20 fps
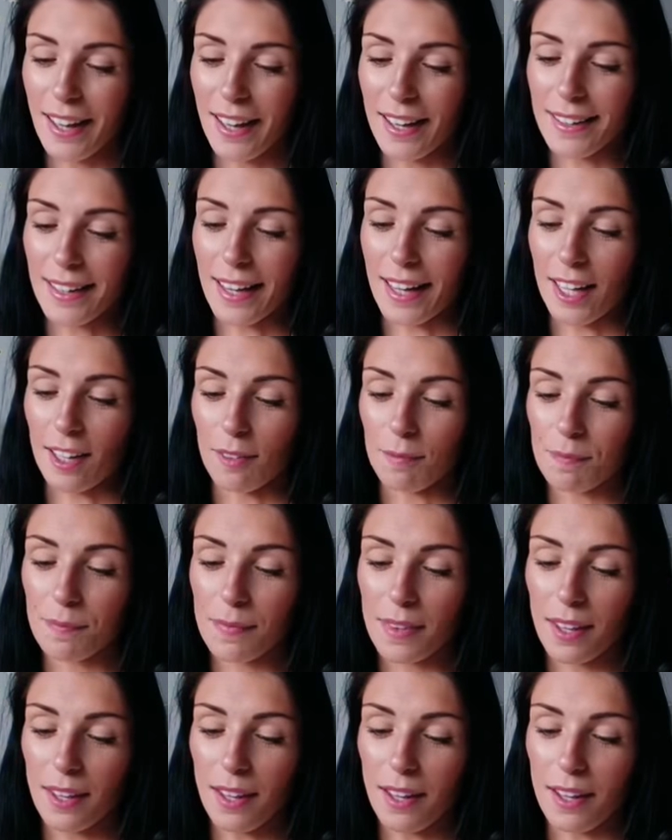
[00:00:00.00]
Okay,
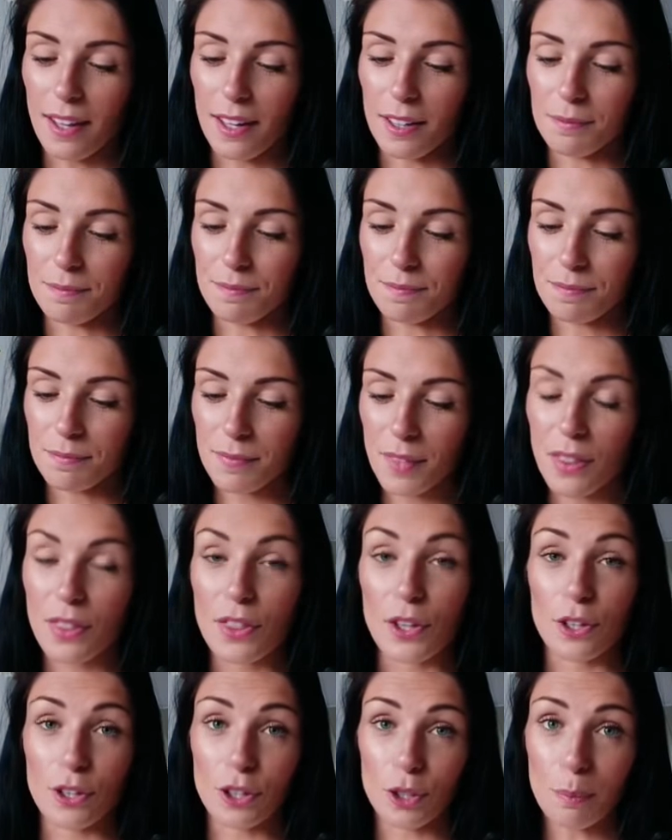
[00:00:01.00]

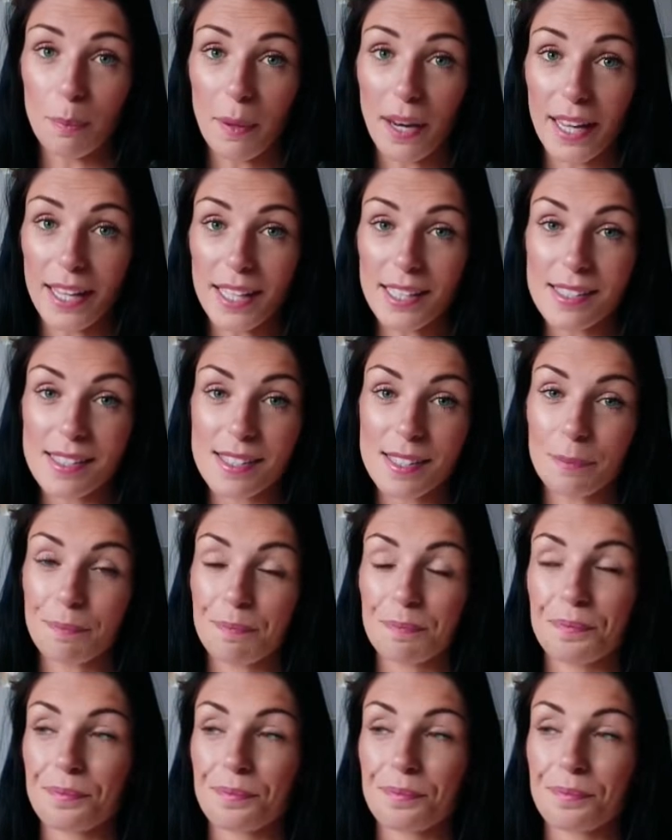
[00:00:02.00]
The Good Place.